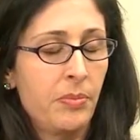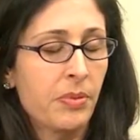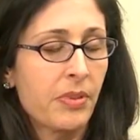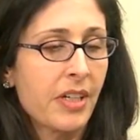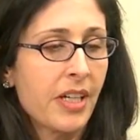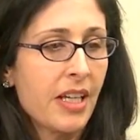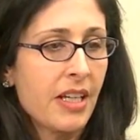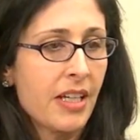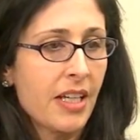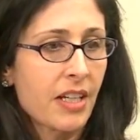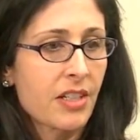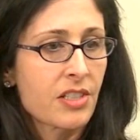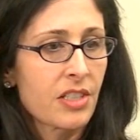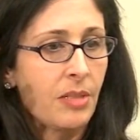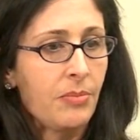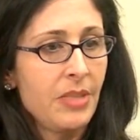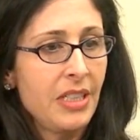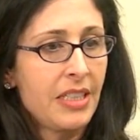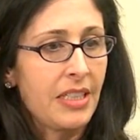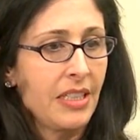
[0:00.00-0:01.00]
brain
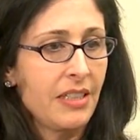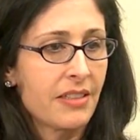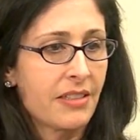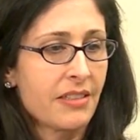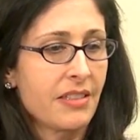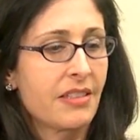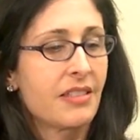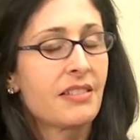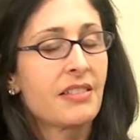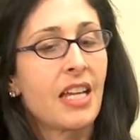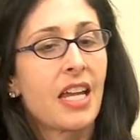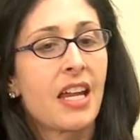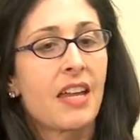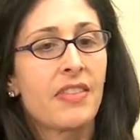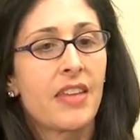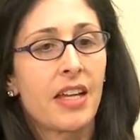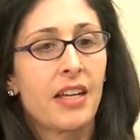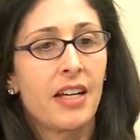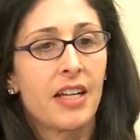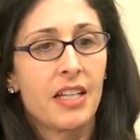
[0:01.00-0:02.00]
actually begins to stay in
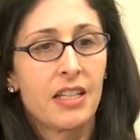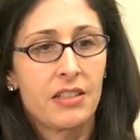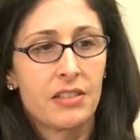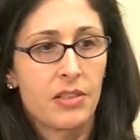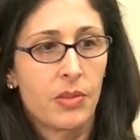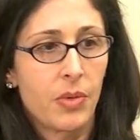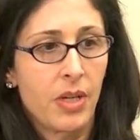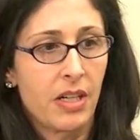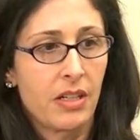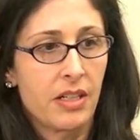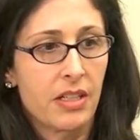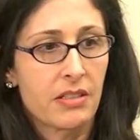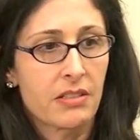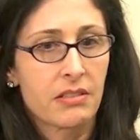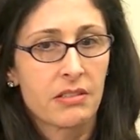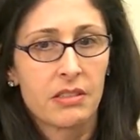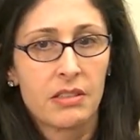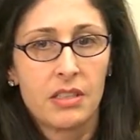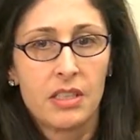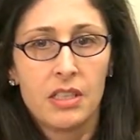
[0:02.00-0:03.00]
that heightened
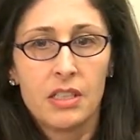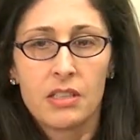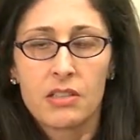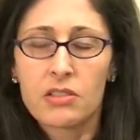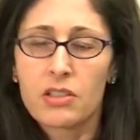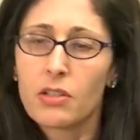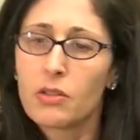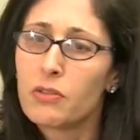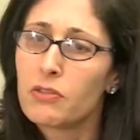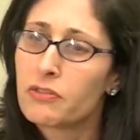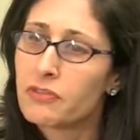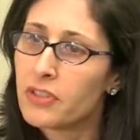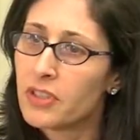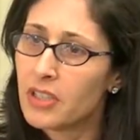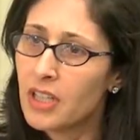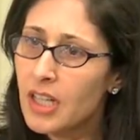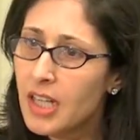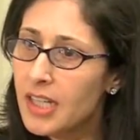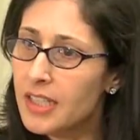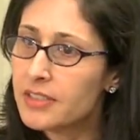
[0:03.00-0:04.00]
awareness. So
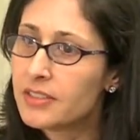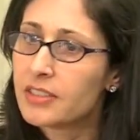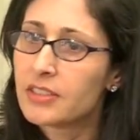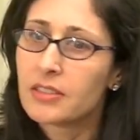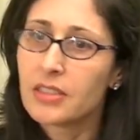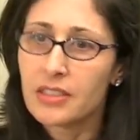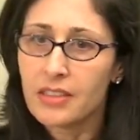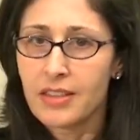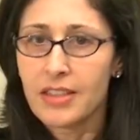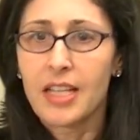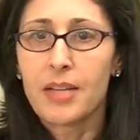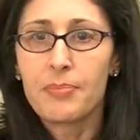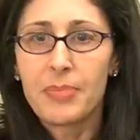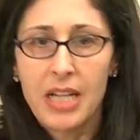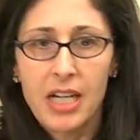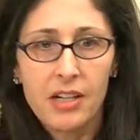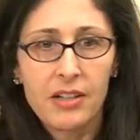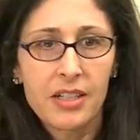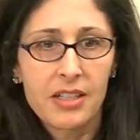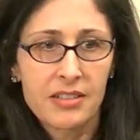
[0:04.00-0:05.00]
for us, in that
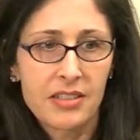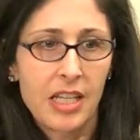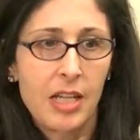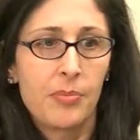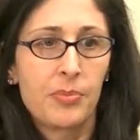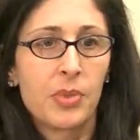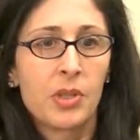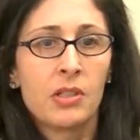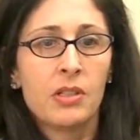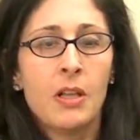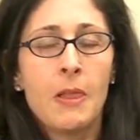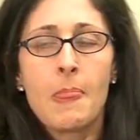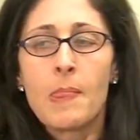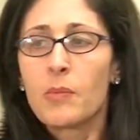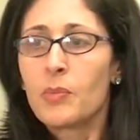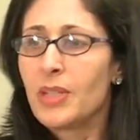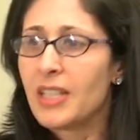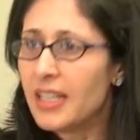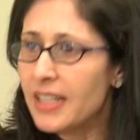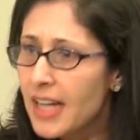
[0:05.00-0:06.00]
bear example,
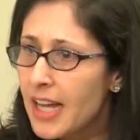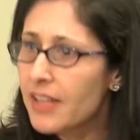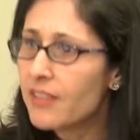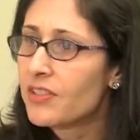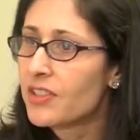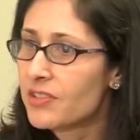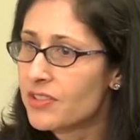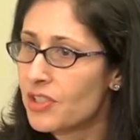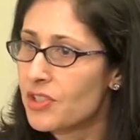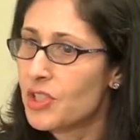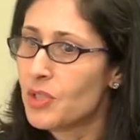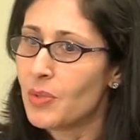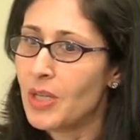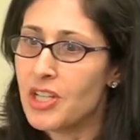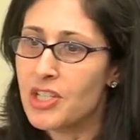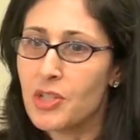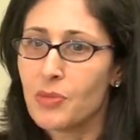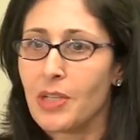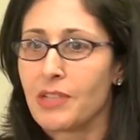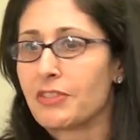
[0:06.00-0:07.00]
we get out of the
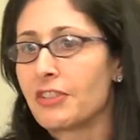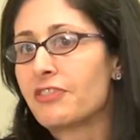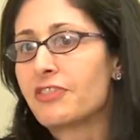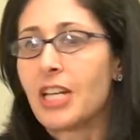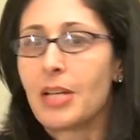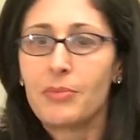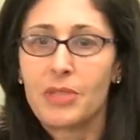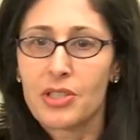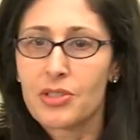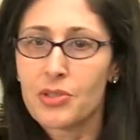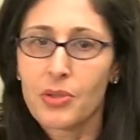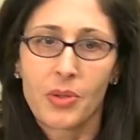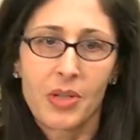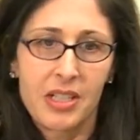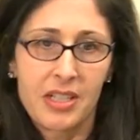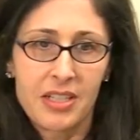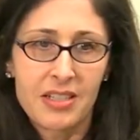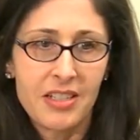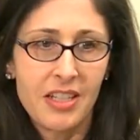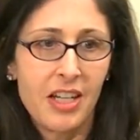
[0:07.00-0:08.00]
situation, we have a family story
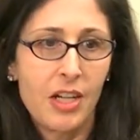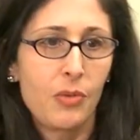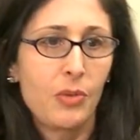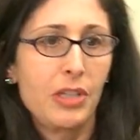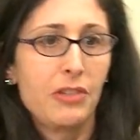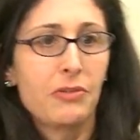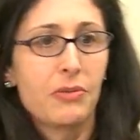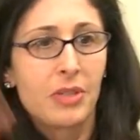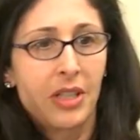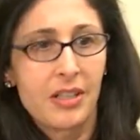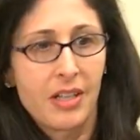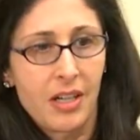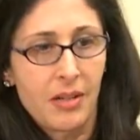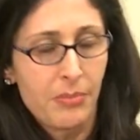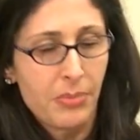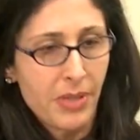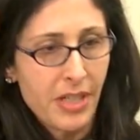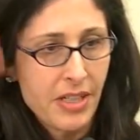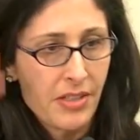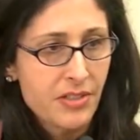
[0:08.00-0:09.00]
to tell, our
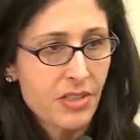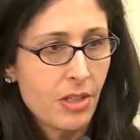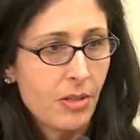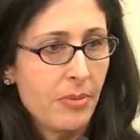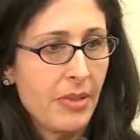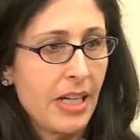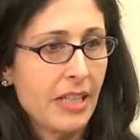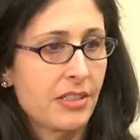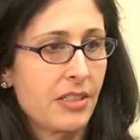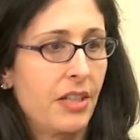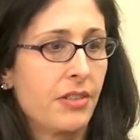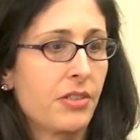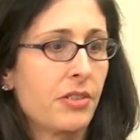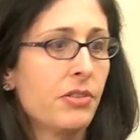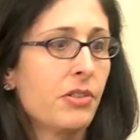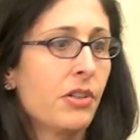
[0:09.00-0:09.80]
brains go back down to